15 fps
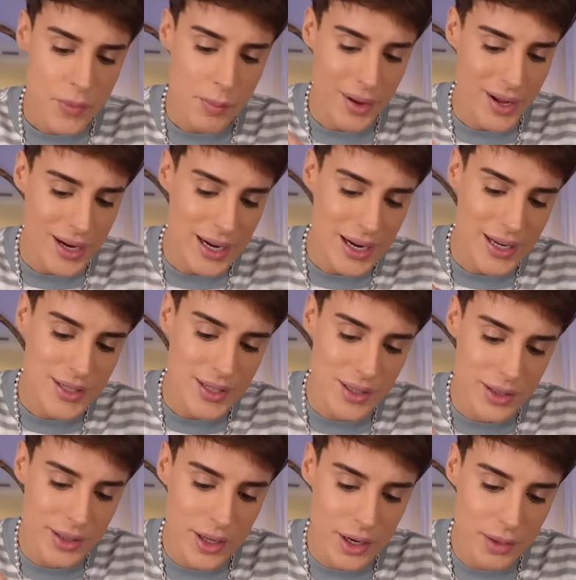But it is a
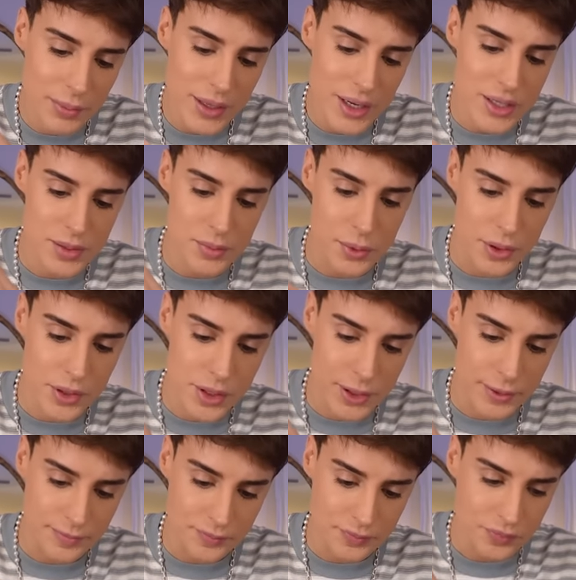little bit
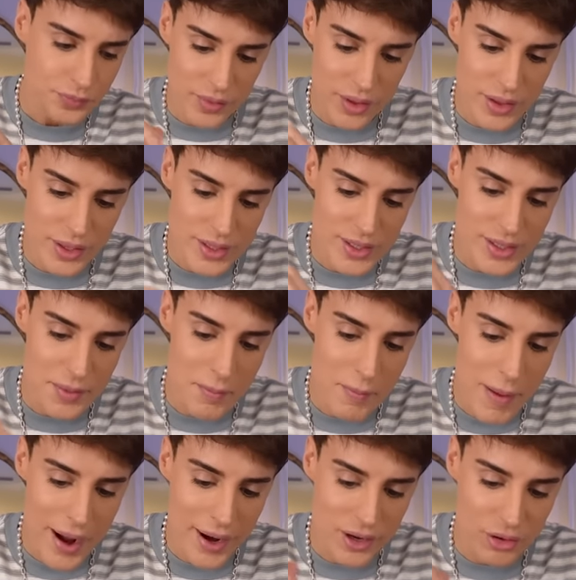disappointing. This is the
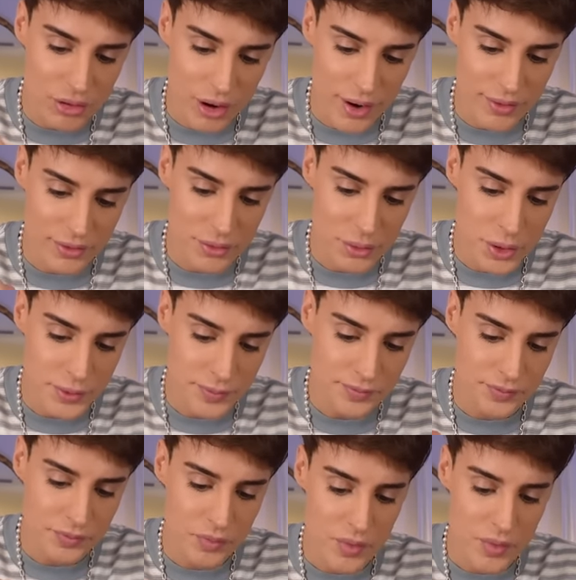Minecraft one.